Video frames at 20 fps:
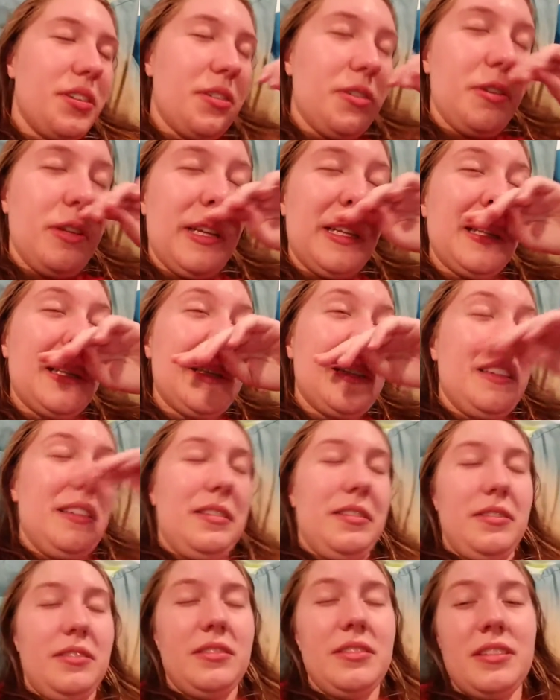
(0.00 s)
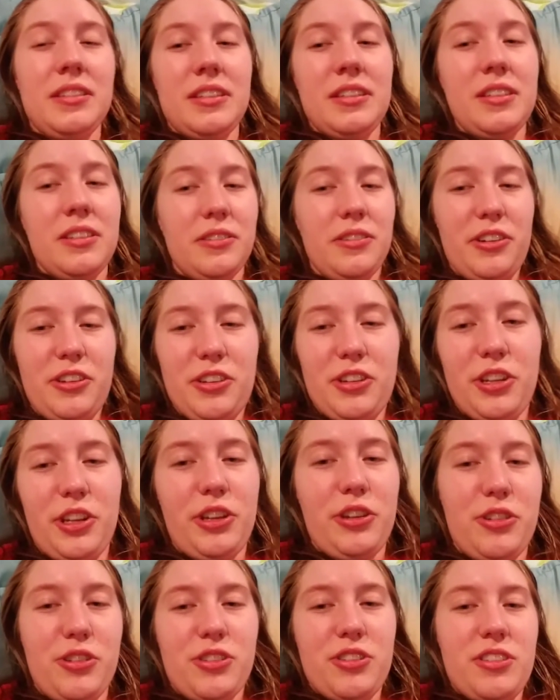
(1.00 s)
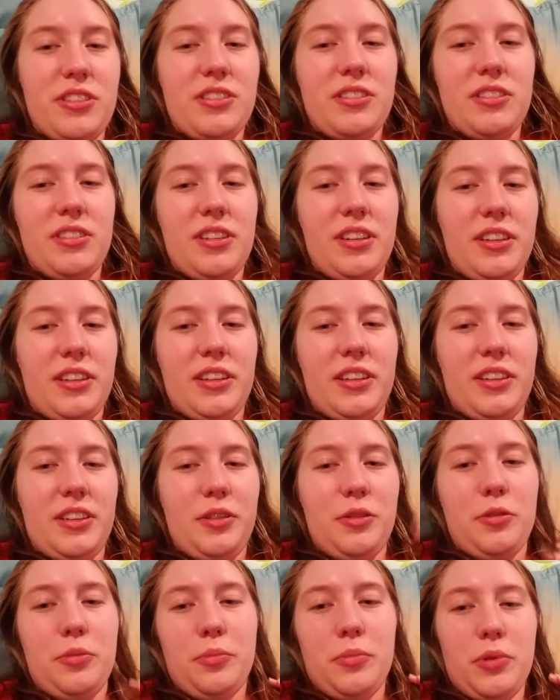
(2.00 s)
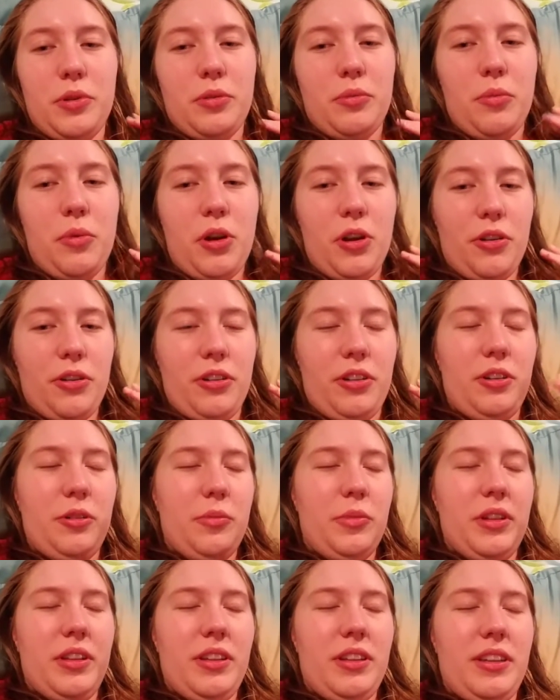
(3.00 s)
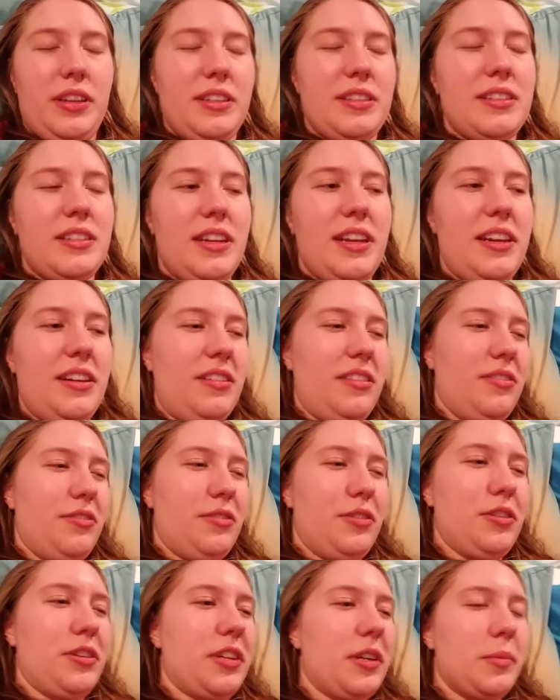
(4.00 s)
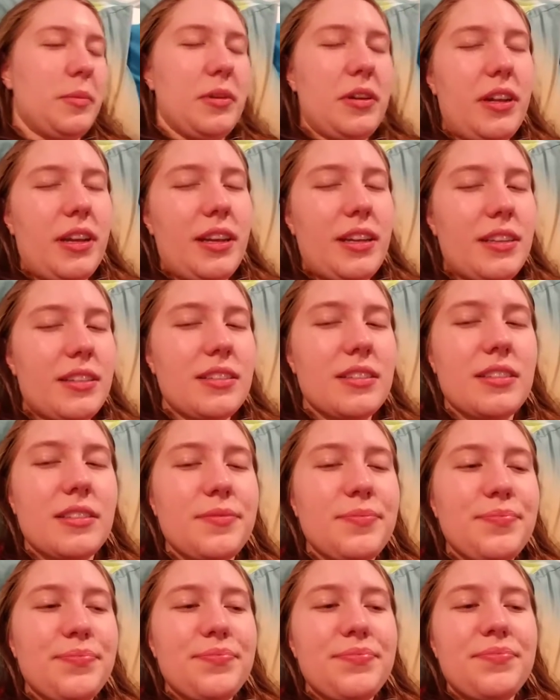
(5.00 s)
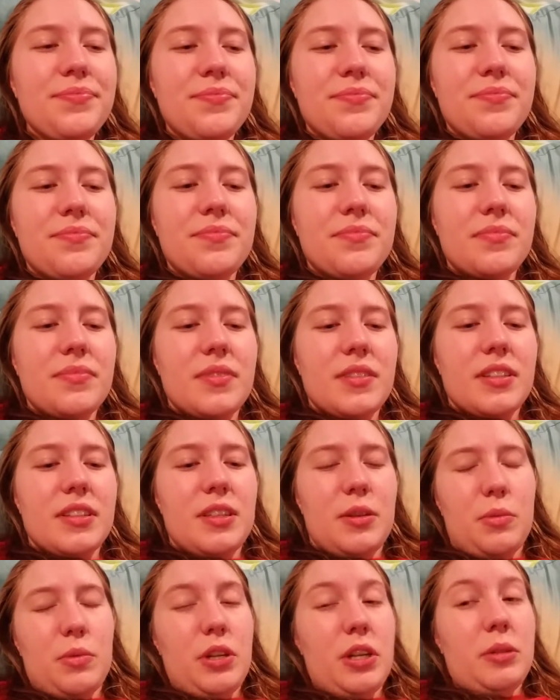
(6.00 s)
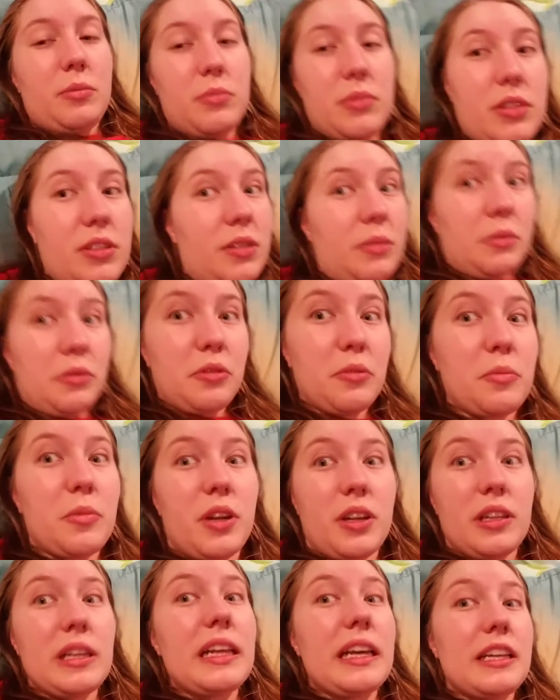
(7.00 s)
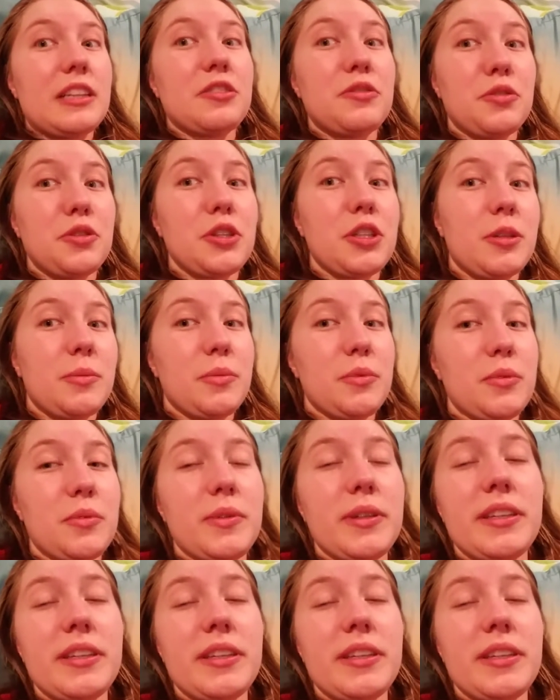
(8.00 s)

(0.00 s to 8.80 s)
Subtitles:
you know, like the little ones that you just stick and you put water on them and then they stay on for a couple days. Sometimes, some of them could last for a couple